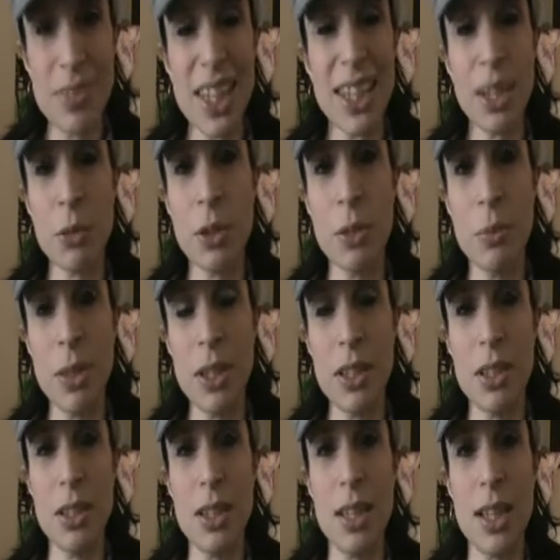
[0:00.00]
that wouldn't have been a
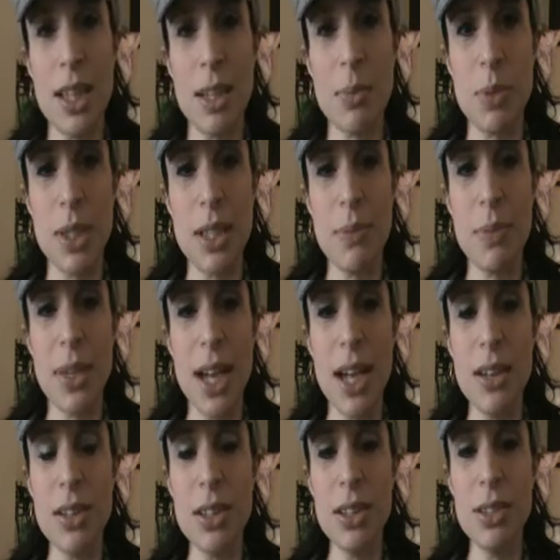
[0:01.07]
good thing. But
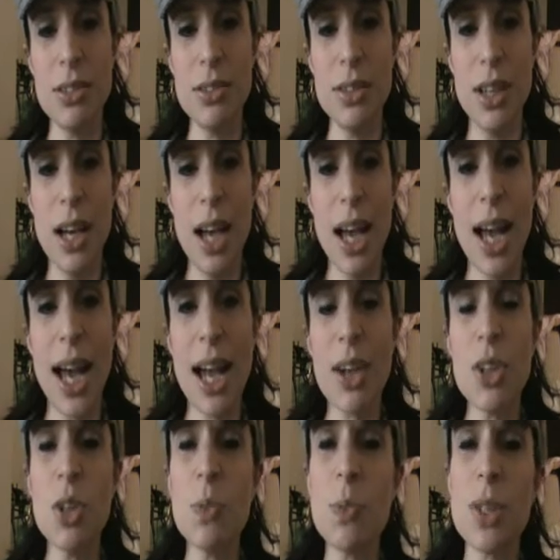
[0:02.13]
how can
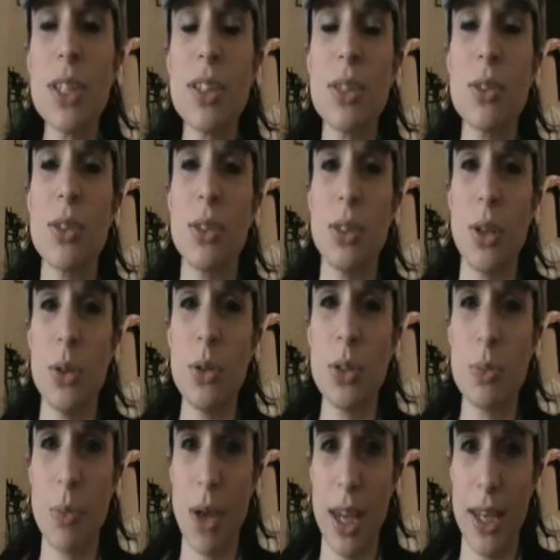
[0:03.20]
you be so
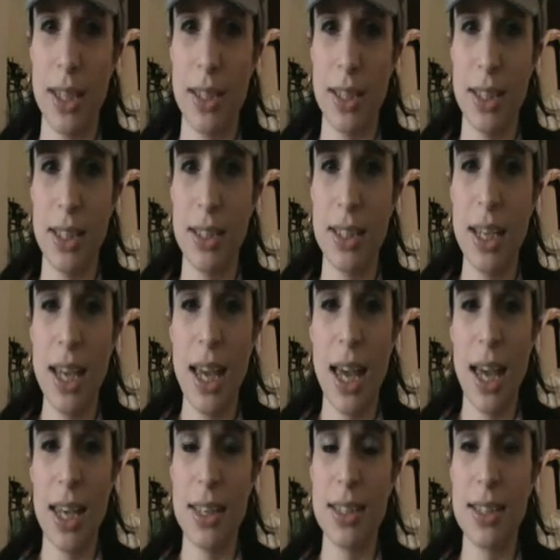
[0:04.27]
close-minded
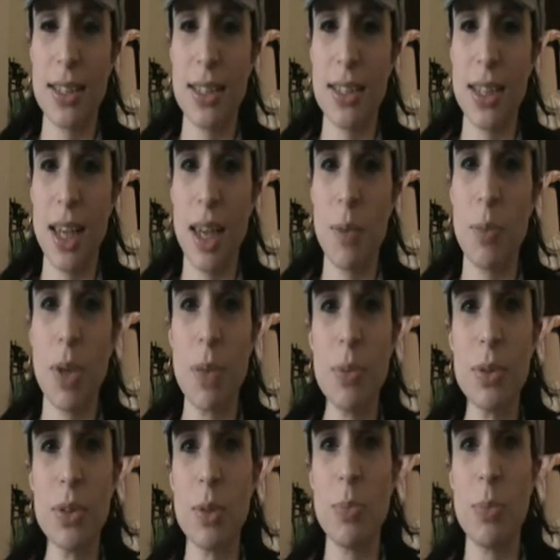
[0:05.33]
as to say
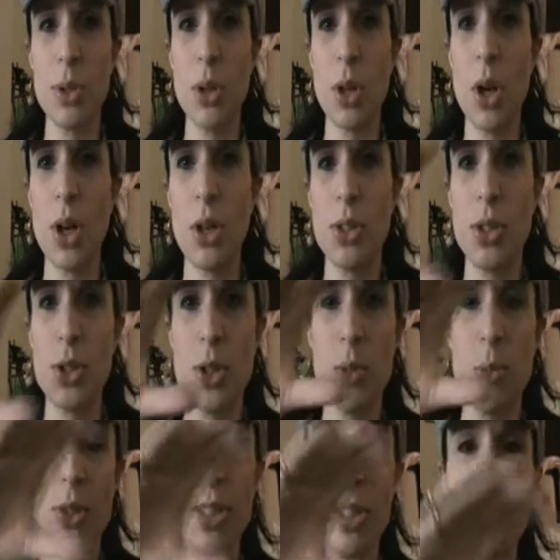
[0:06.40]
people that belong to
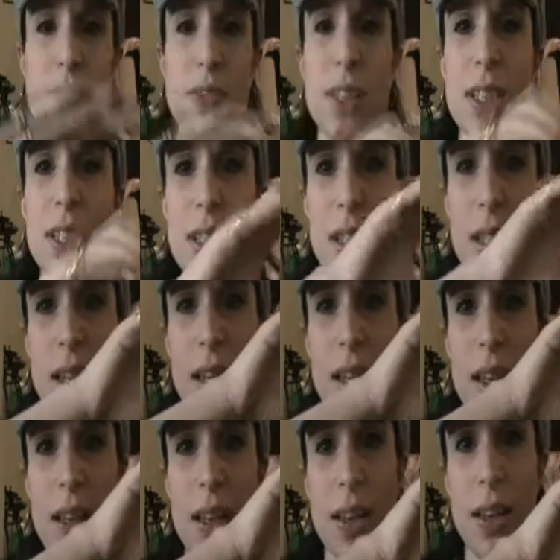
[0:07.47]
specific
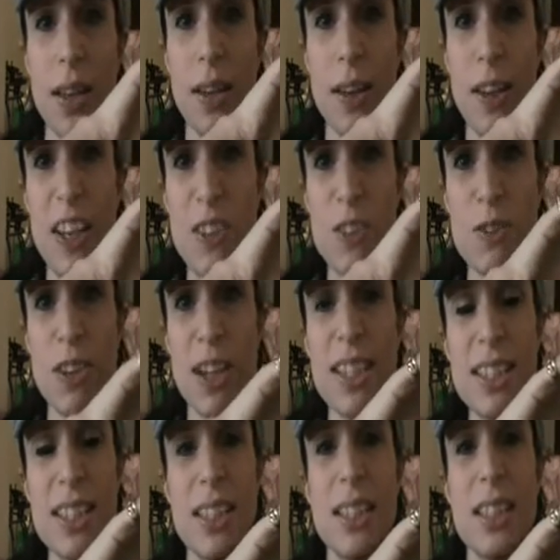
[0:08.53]

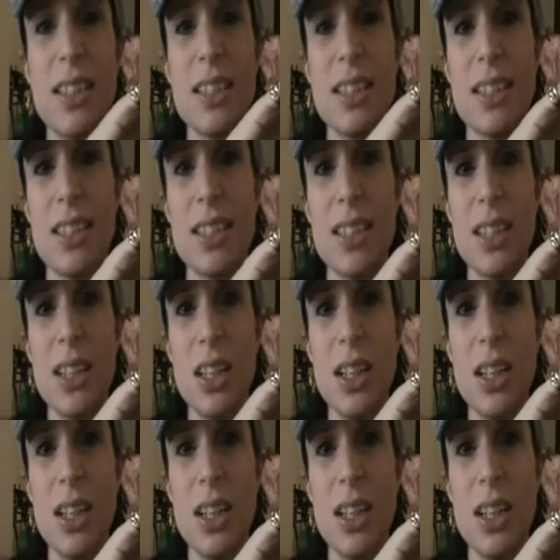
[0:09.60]
races